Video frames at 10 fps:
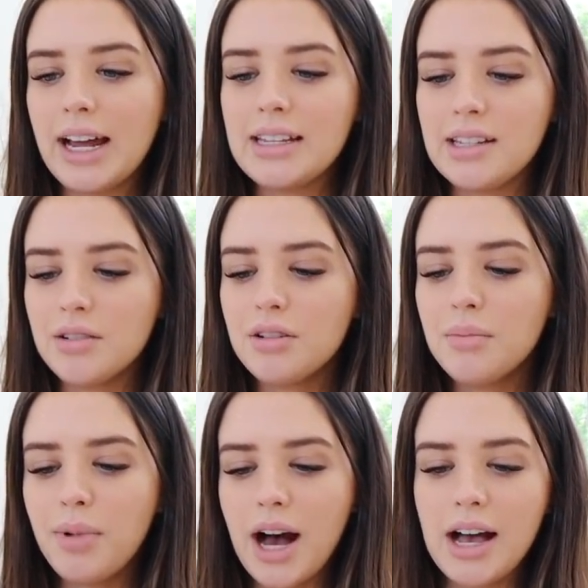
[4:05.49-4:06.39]
I still
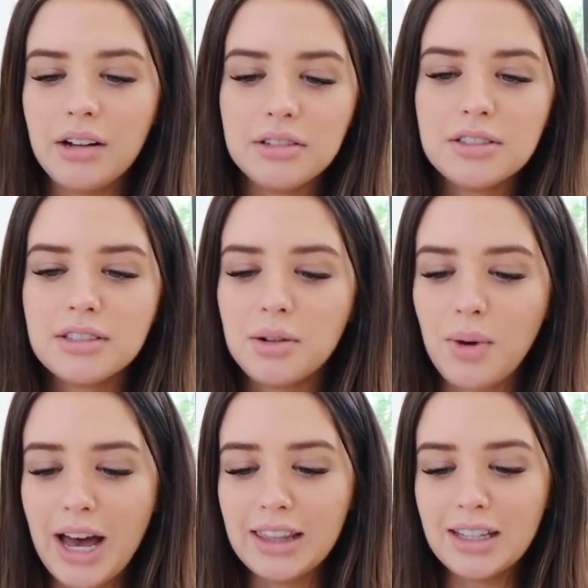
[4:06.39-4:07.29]
compiled
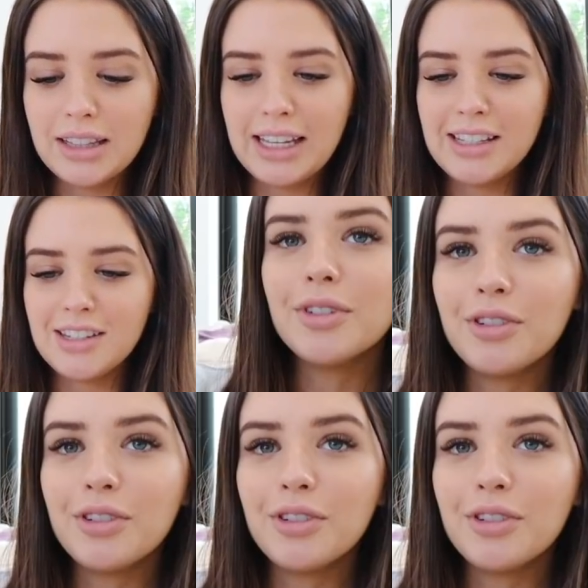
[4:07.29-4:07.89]
quite the list.